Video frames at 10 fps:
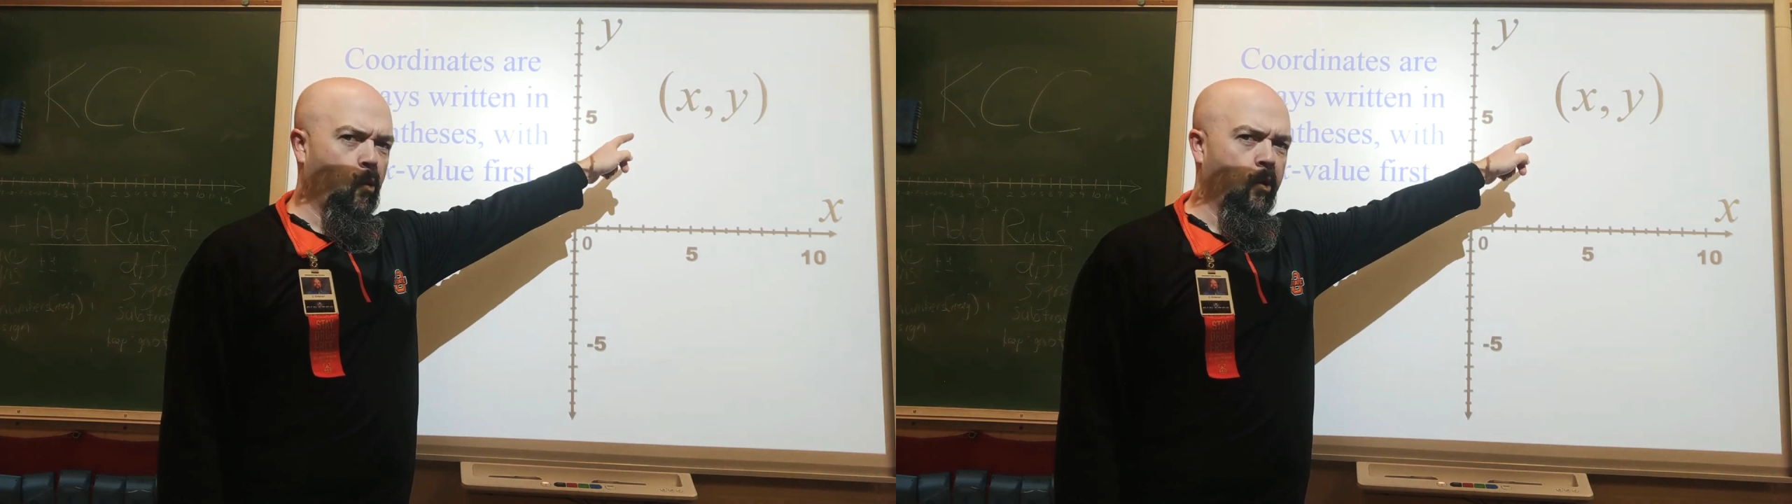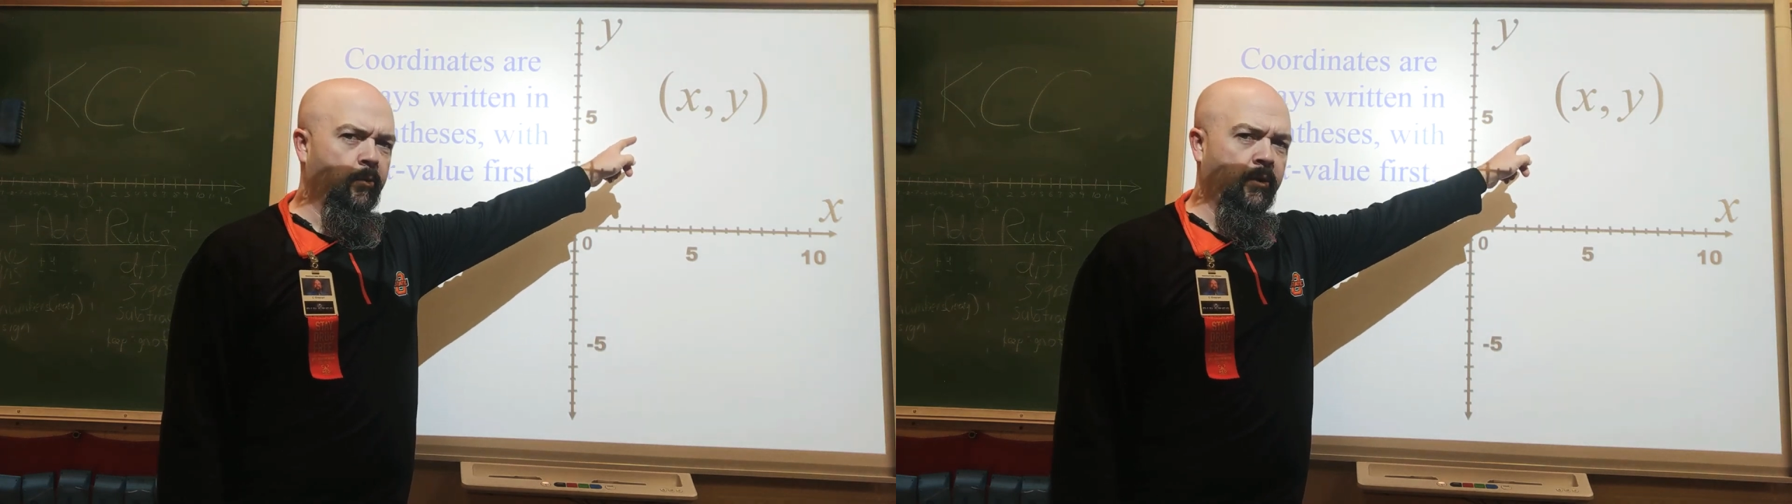
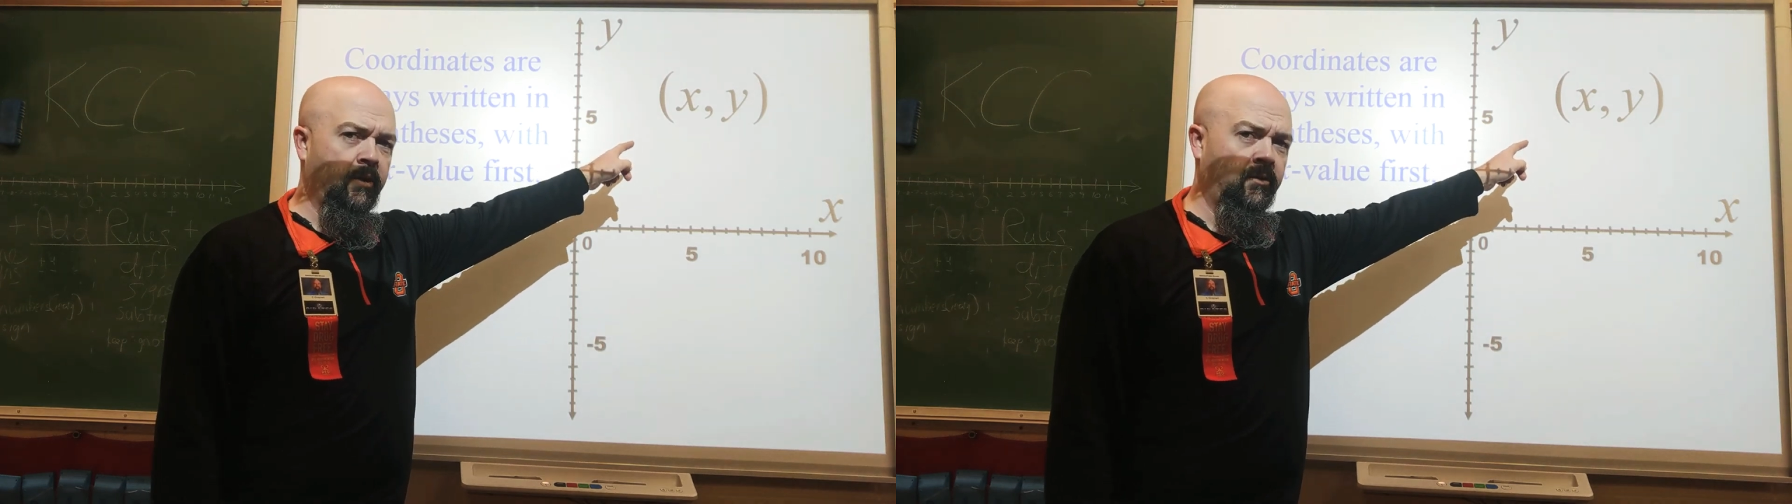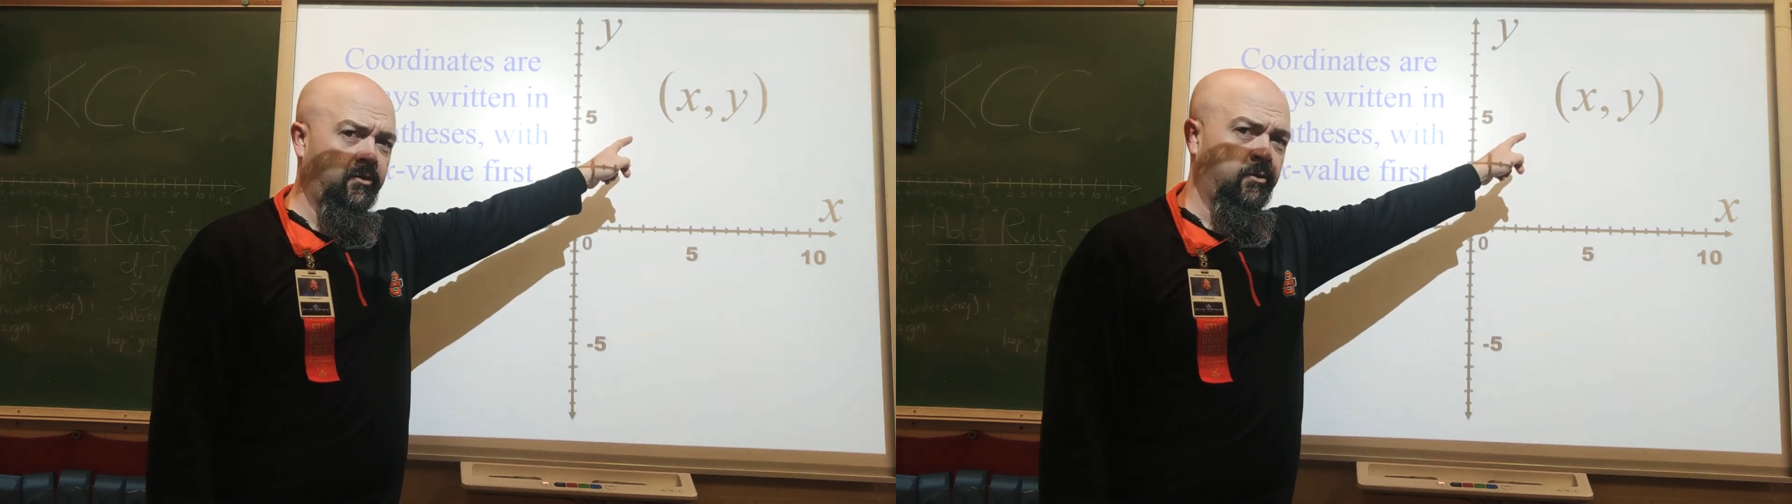coordinate
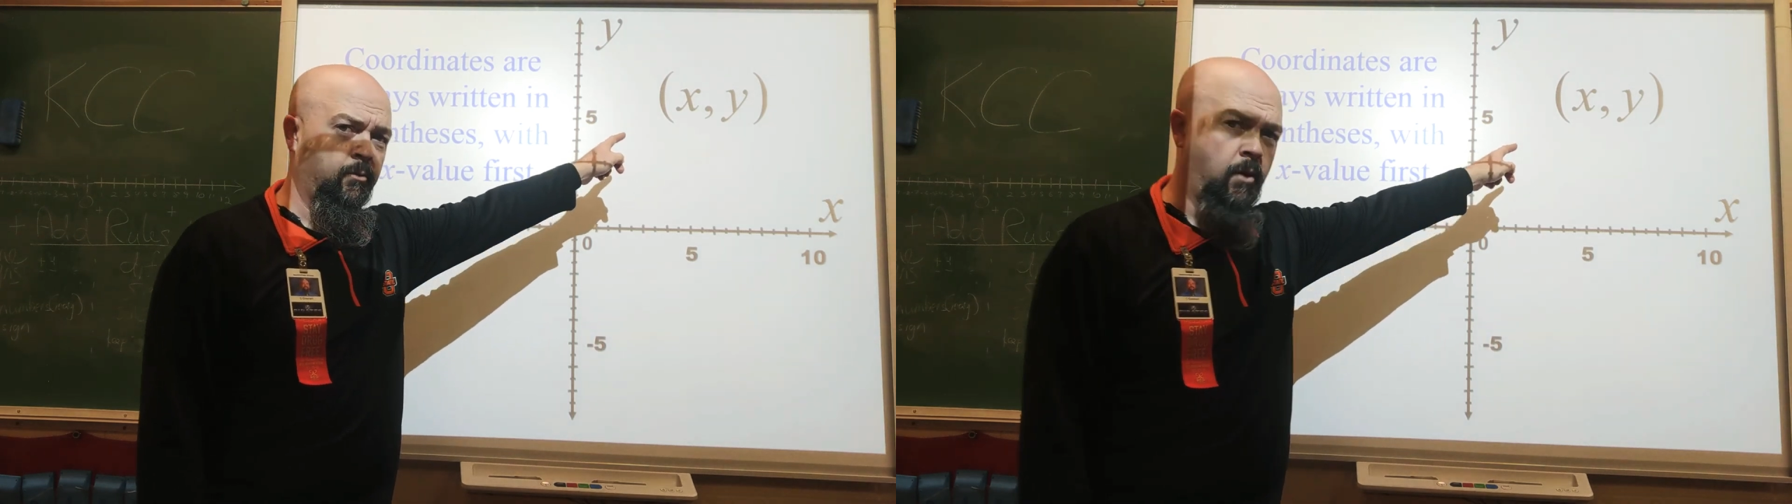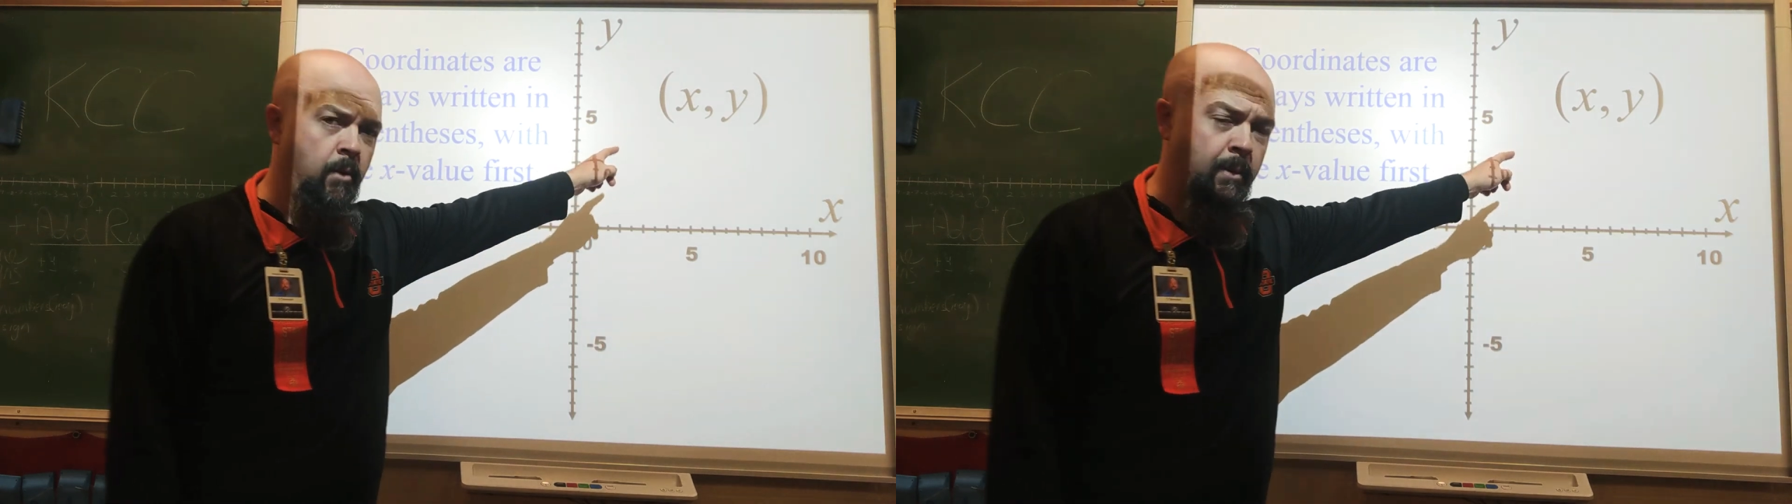plane
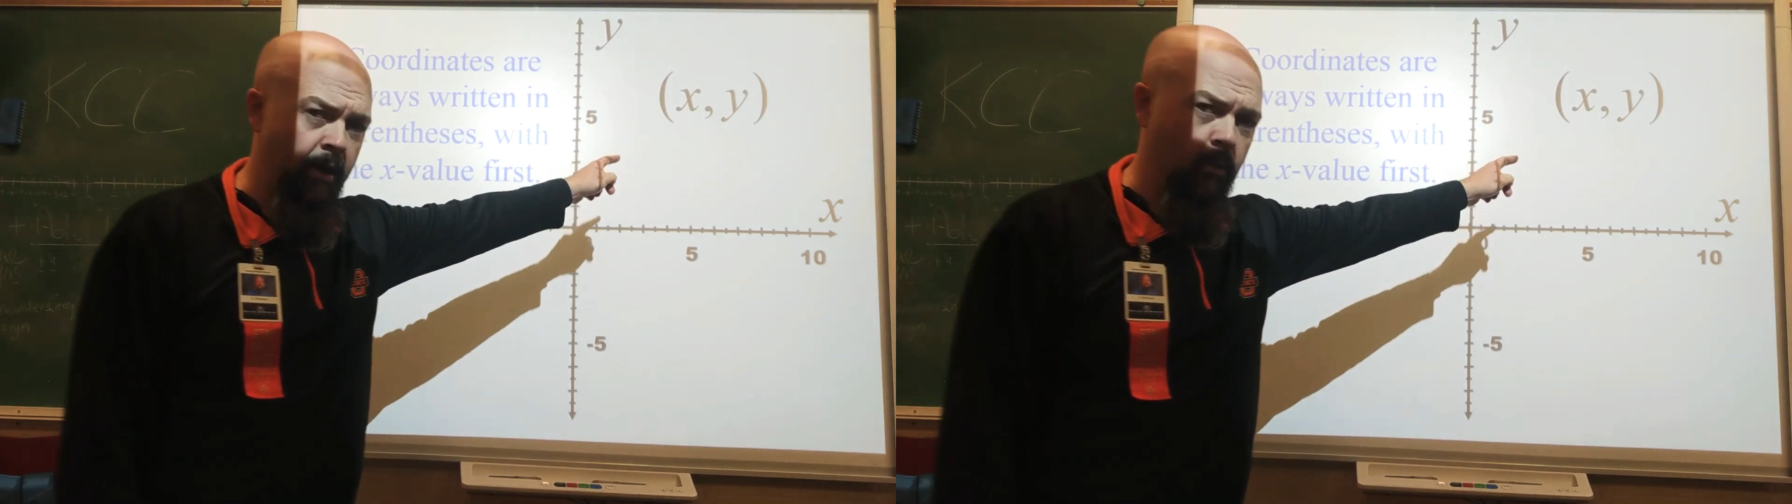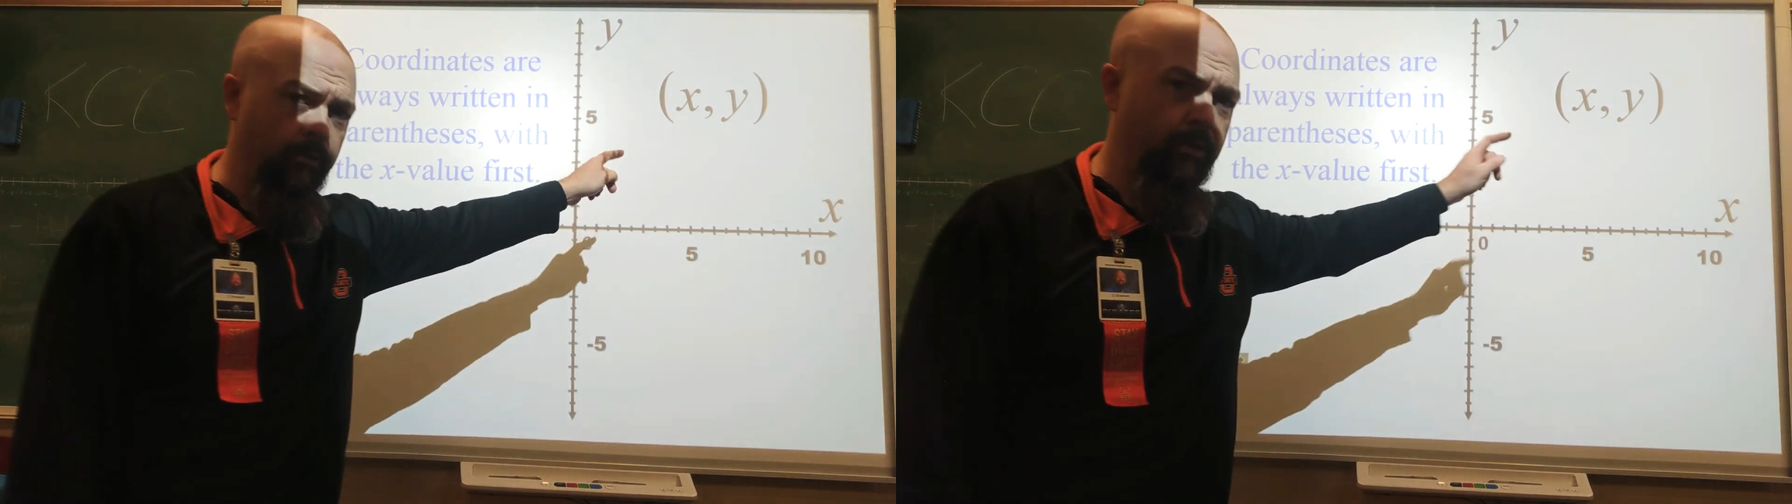system
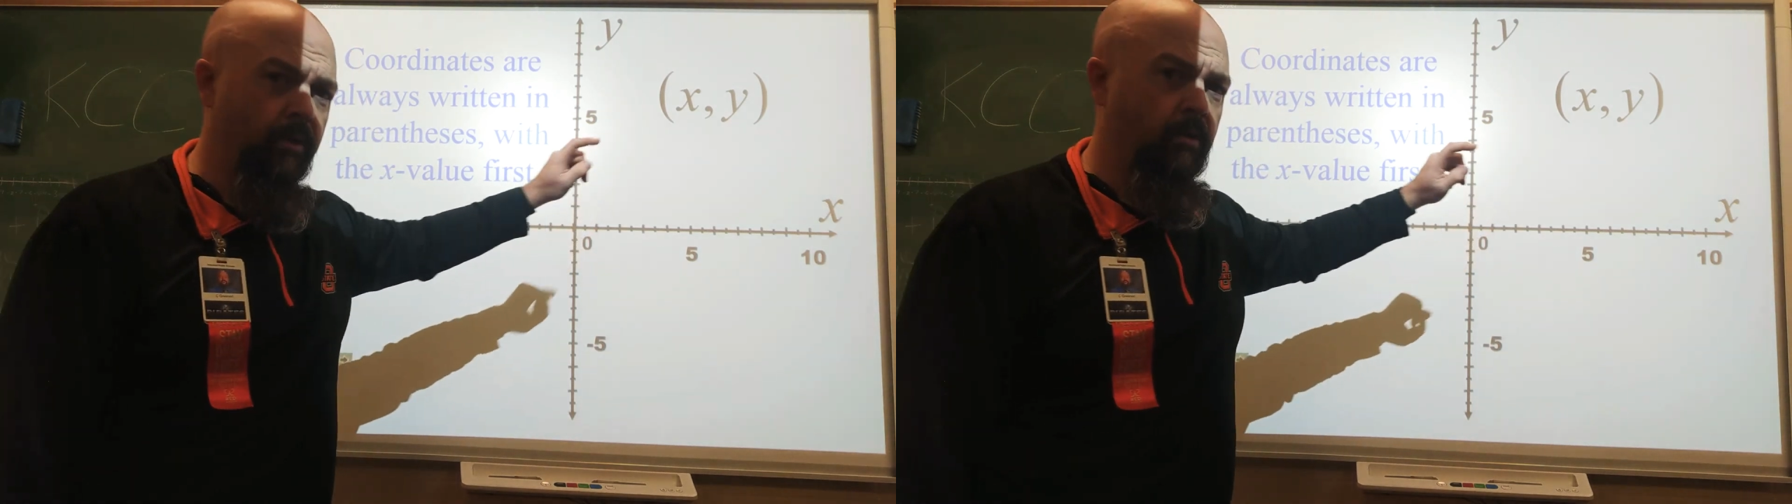about.